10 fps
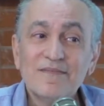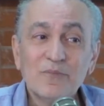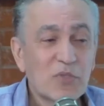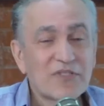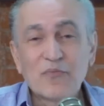
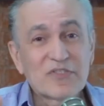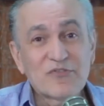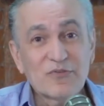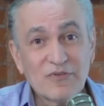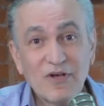But they were
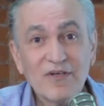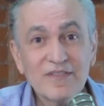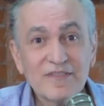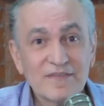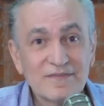so
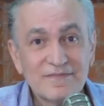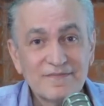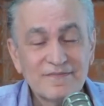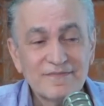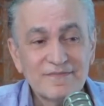wrong.
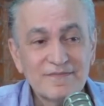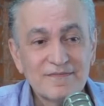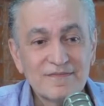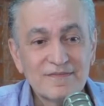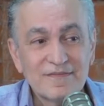
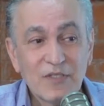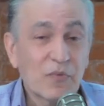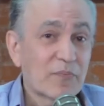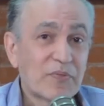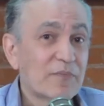There
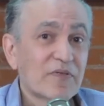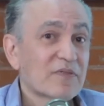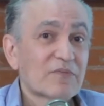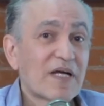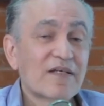were people
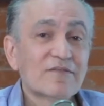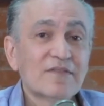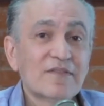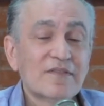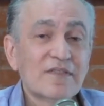
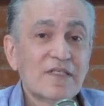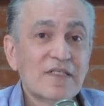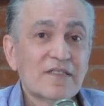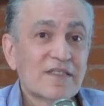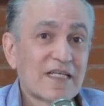around
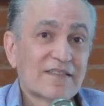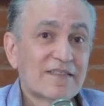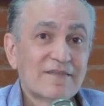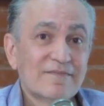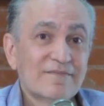that
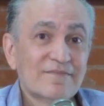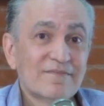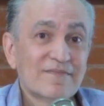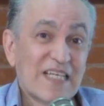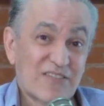
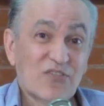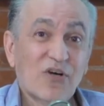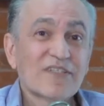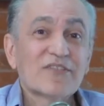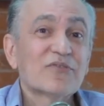they
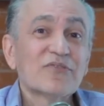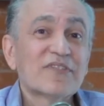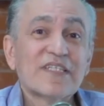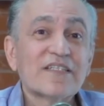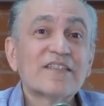started to
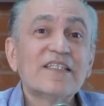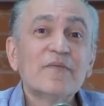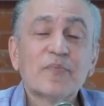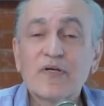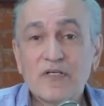think
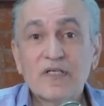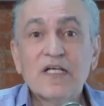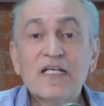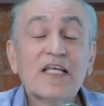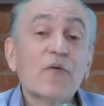deeper.
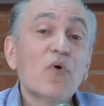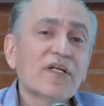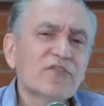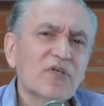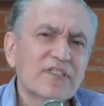They
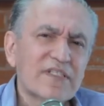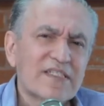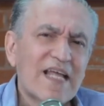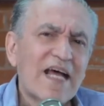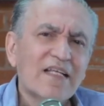wanted to
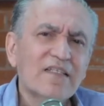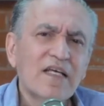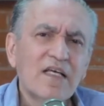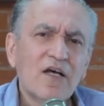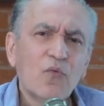understand,
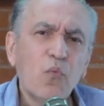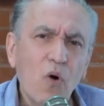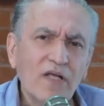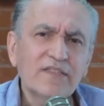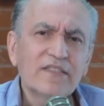
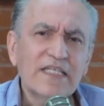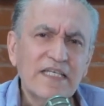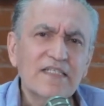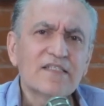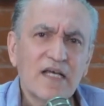what
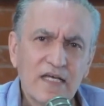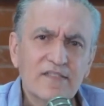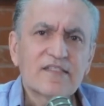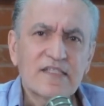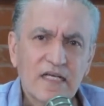is a
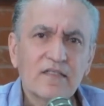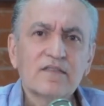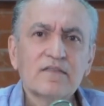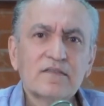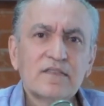
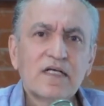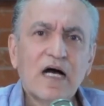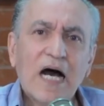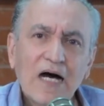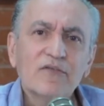cell?
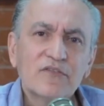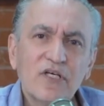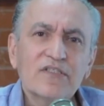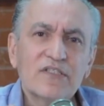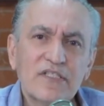How
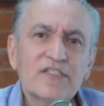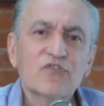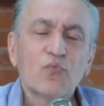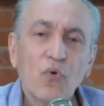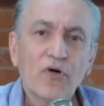does
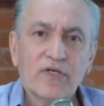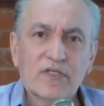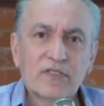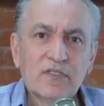this work?